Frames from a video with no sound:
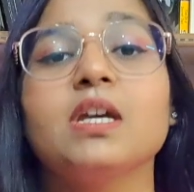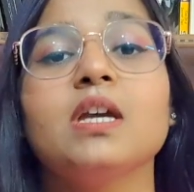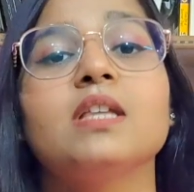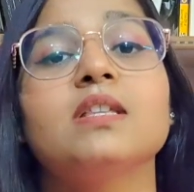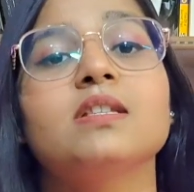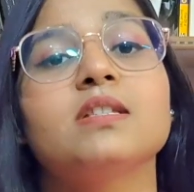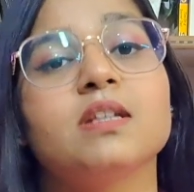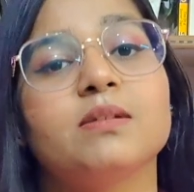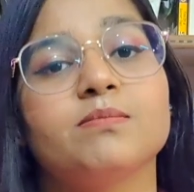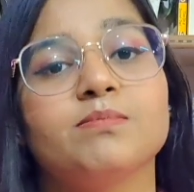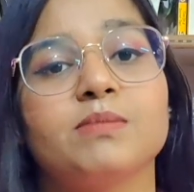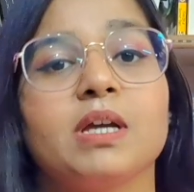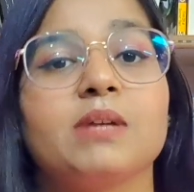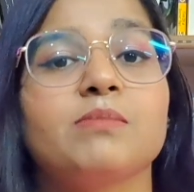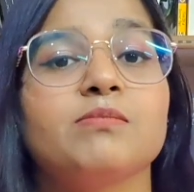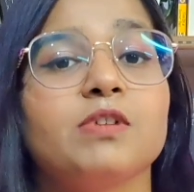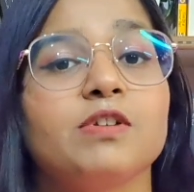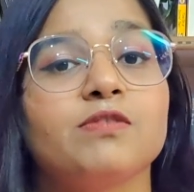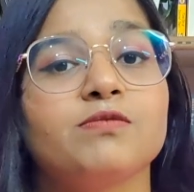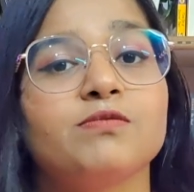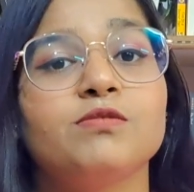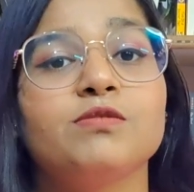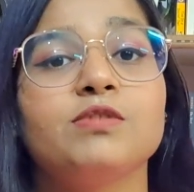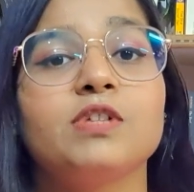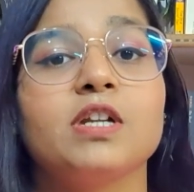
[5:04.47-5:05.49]
and some time you
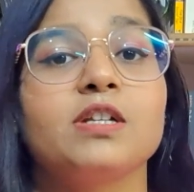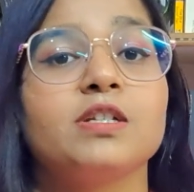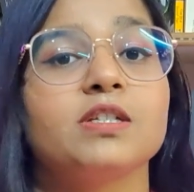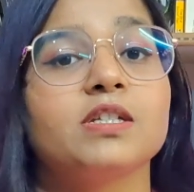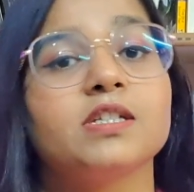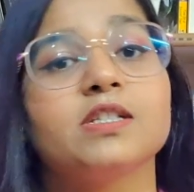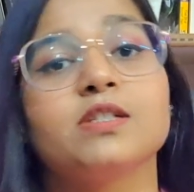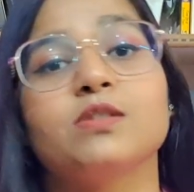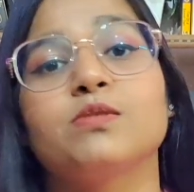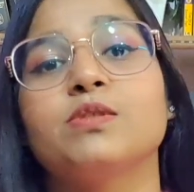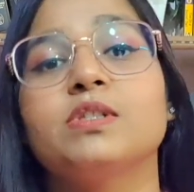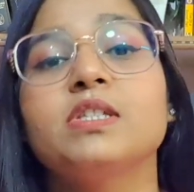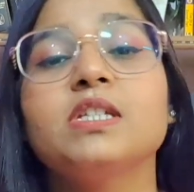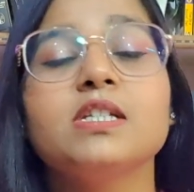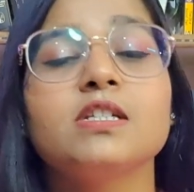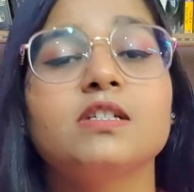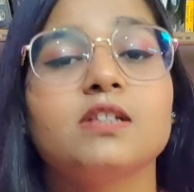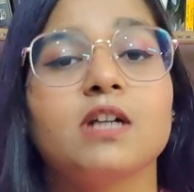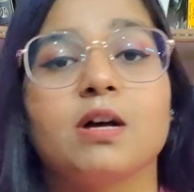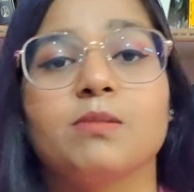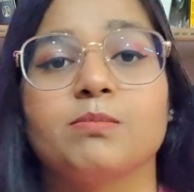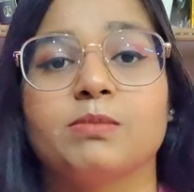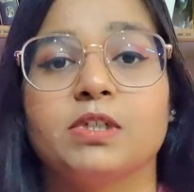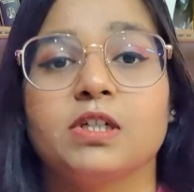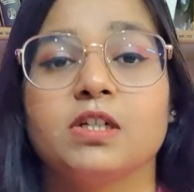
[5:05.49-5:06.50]
have to dedicate to the
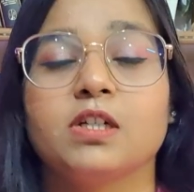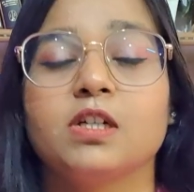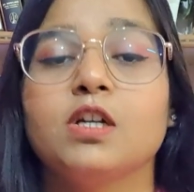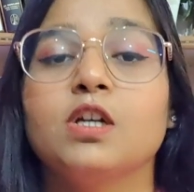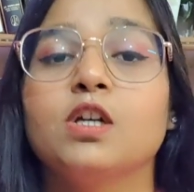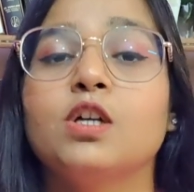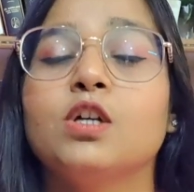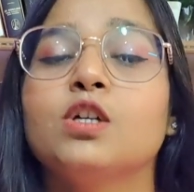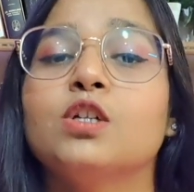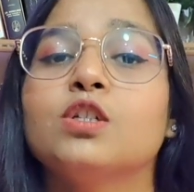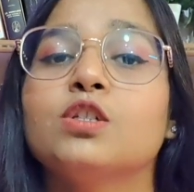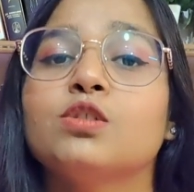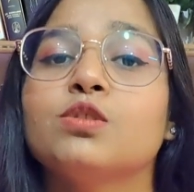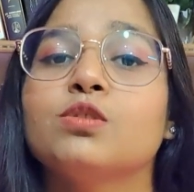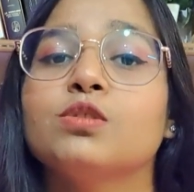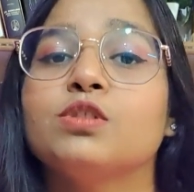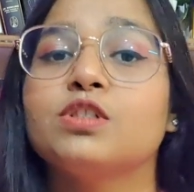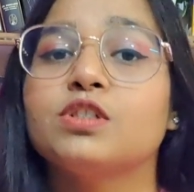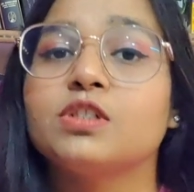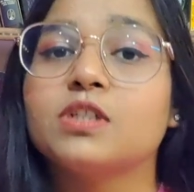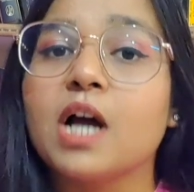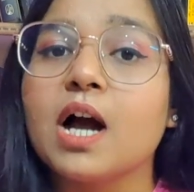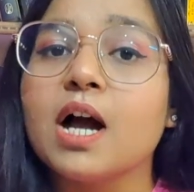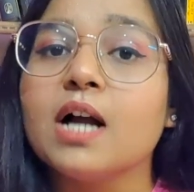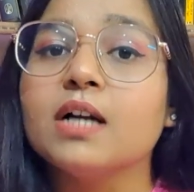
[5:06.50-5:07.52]
grammar. So
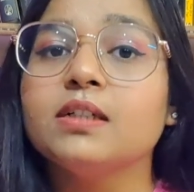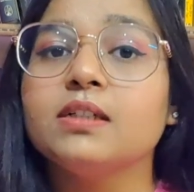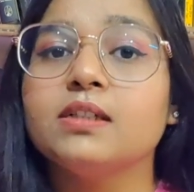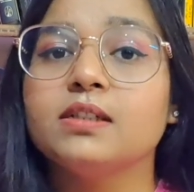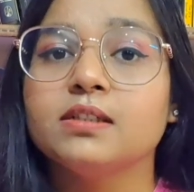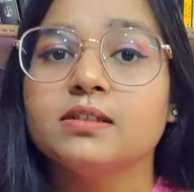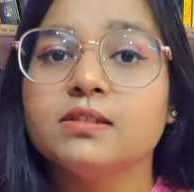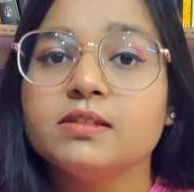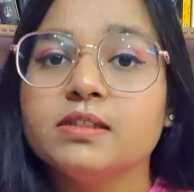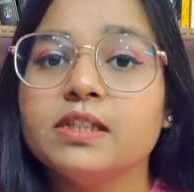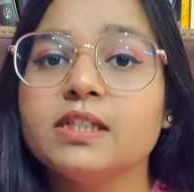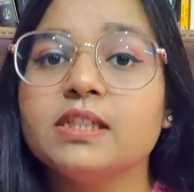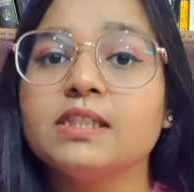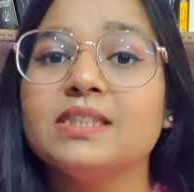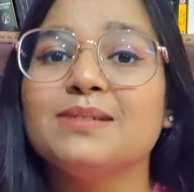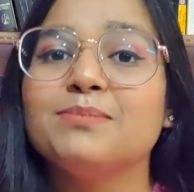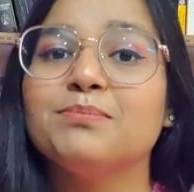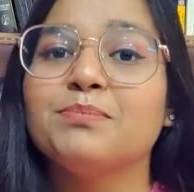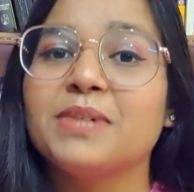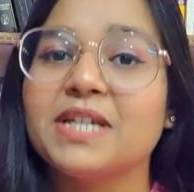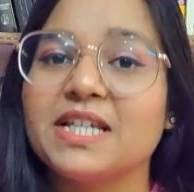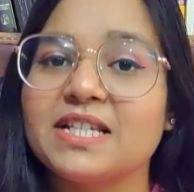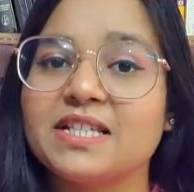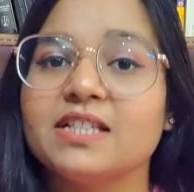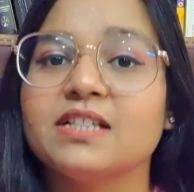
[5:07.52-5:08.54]
start learning the
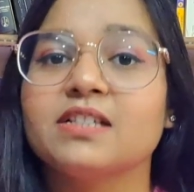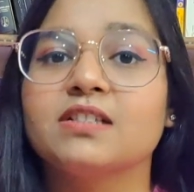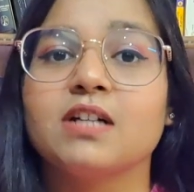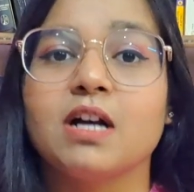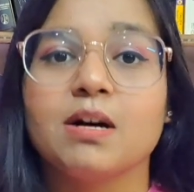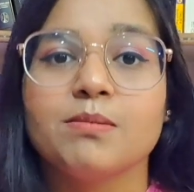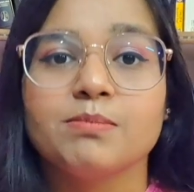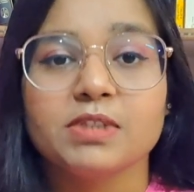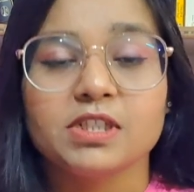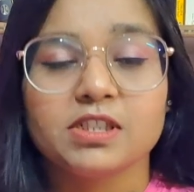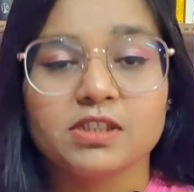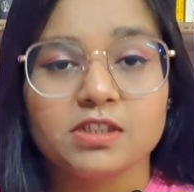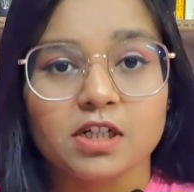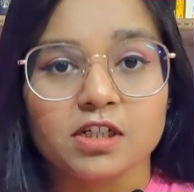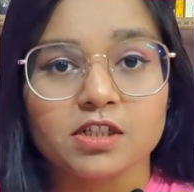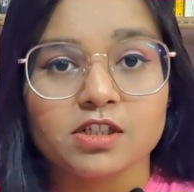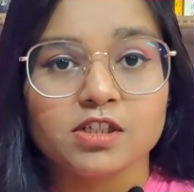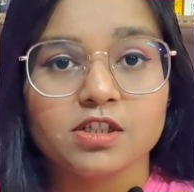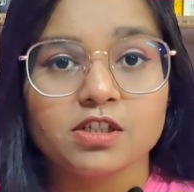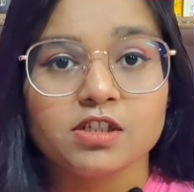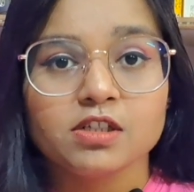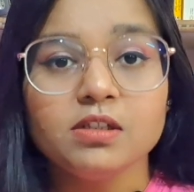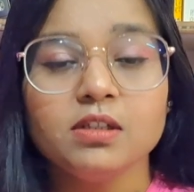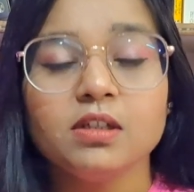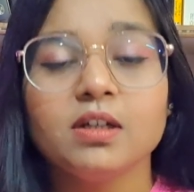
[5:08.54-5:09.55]
basic grammar
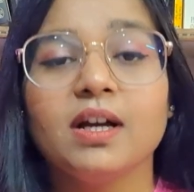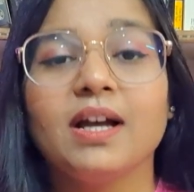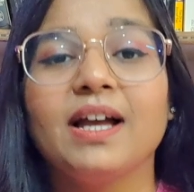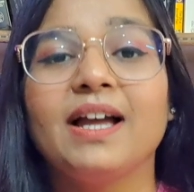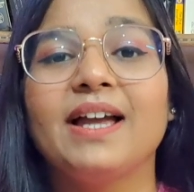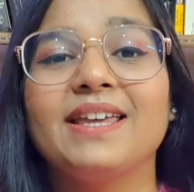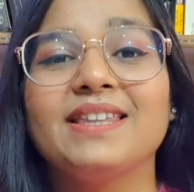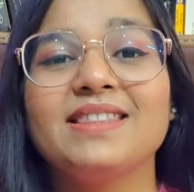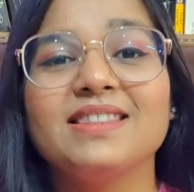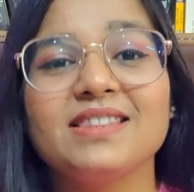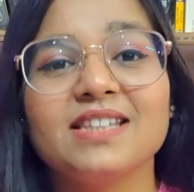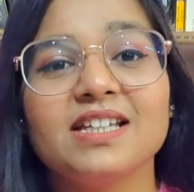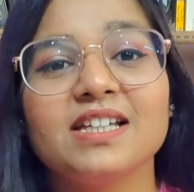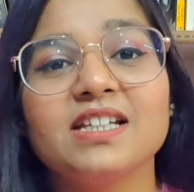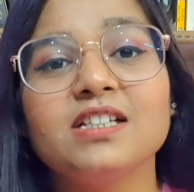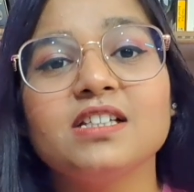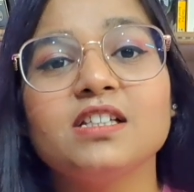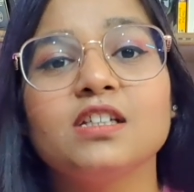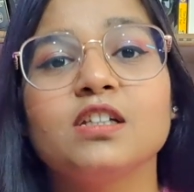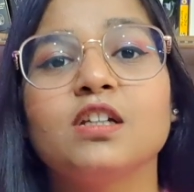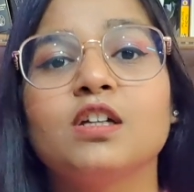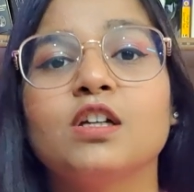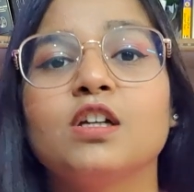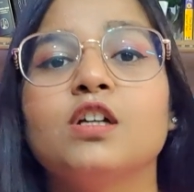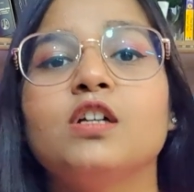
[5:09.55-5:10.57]
structure and then
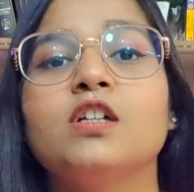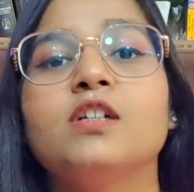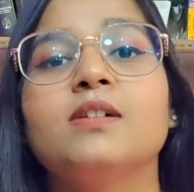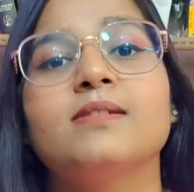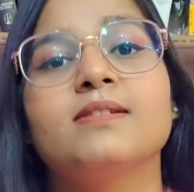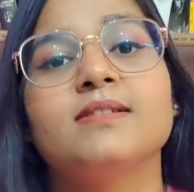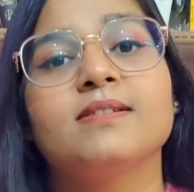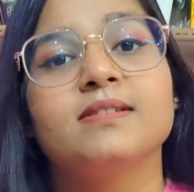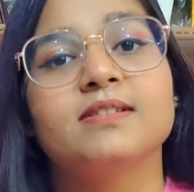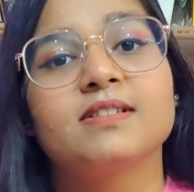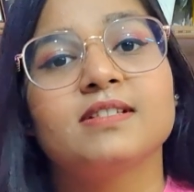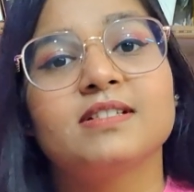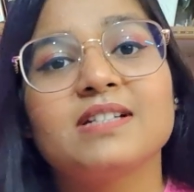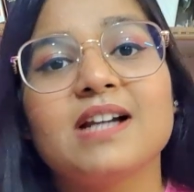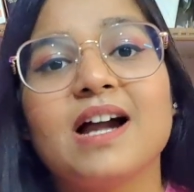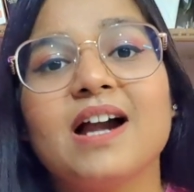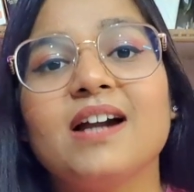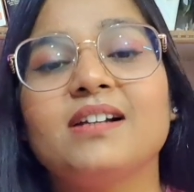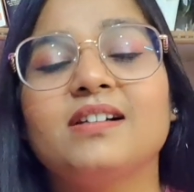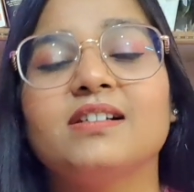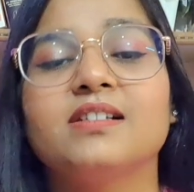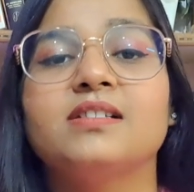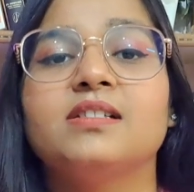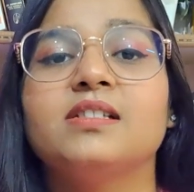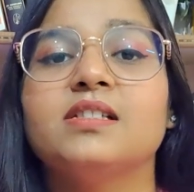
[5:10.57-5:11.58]

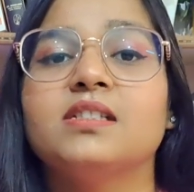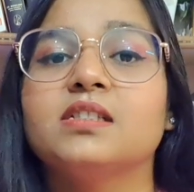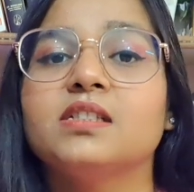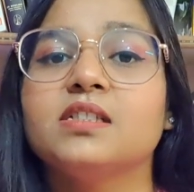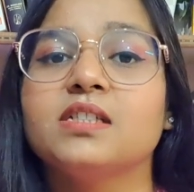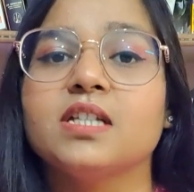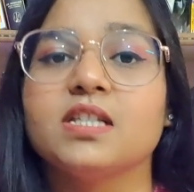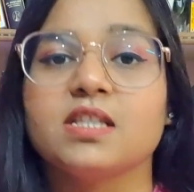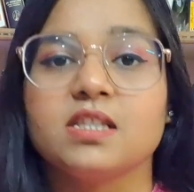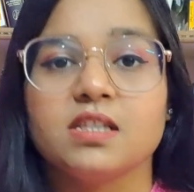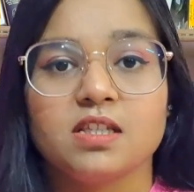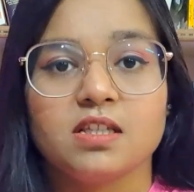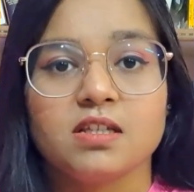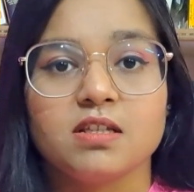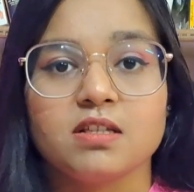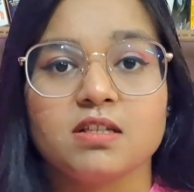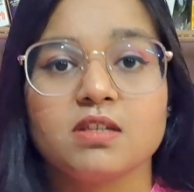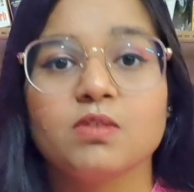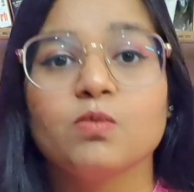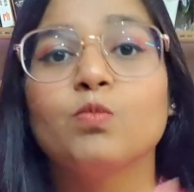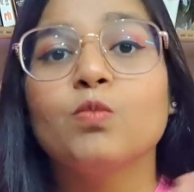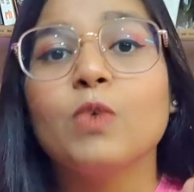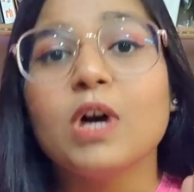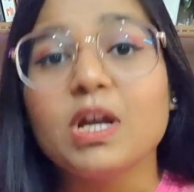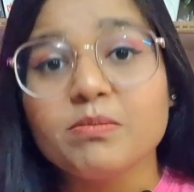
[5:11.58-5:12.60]
start learning the tenses
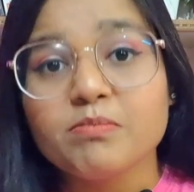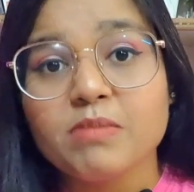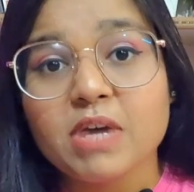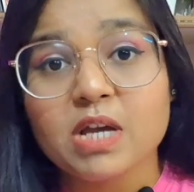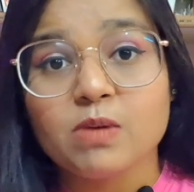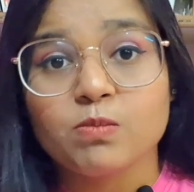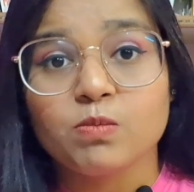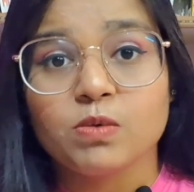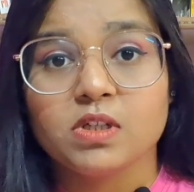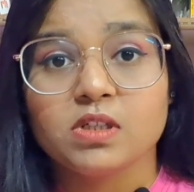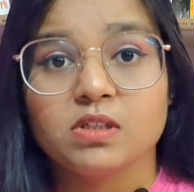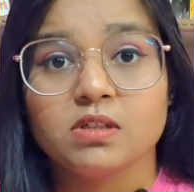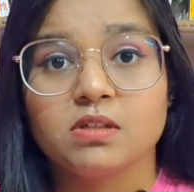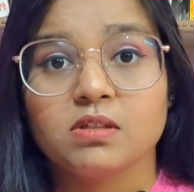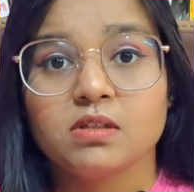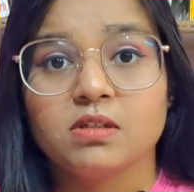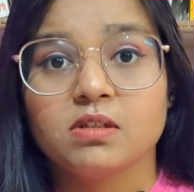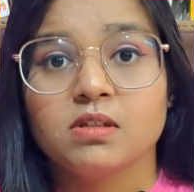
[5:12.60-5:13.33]
one by one.